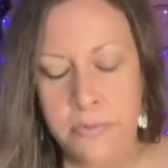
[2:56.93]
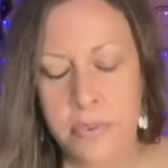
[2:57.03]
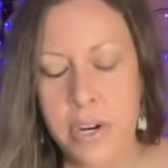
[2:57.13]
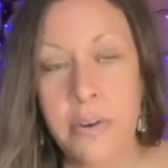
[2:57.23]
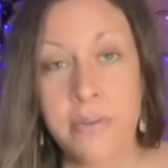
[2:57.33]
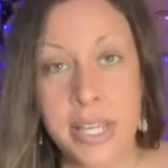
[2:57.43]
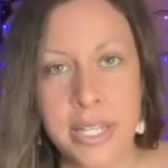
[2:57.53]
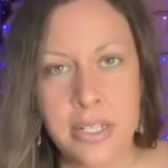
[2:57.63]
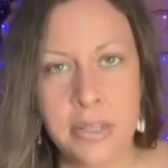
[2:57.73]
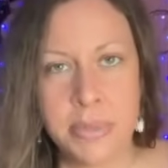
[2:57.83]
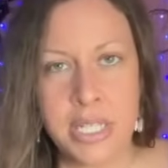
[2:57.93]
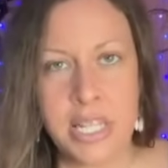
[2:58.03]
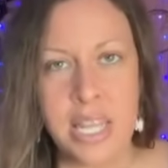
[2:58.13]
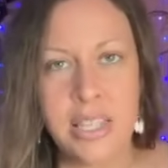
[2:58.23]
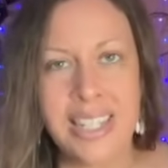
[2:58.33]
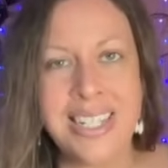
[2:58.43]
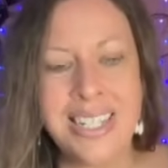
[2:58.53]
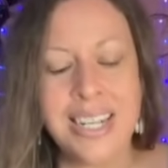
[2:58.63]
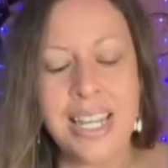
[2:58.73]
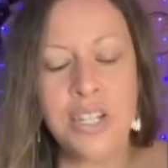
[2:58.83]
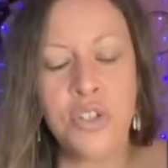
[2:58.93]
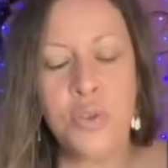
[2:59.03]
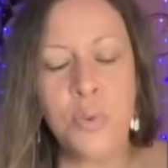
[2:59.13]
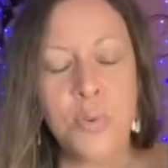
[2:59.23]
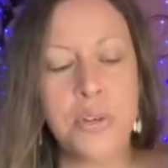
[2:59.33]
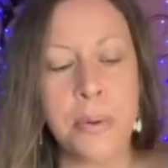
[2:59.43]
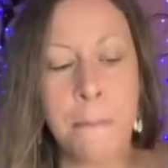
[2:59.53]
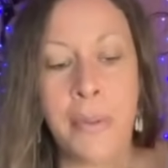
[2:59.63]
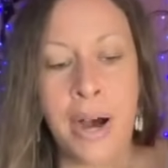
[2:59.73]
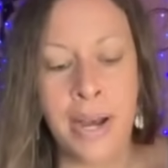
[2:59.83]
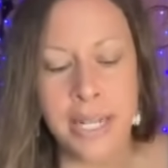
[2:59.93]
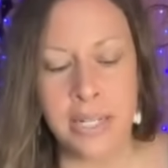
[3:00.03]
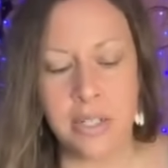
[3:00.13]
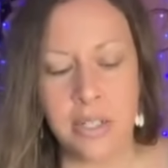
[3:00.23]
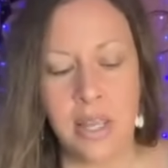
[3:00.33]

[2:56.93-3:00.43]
fear of intimacy, listening to their mind,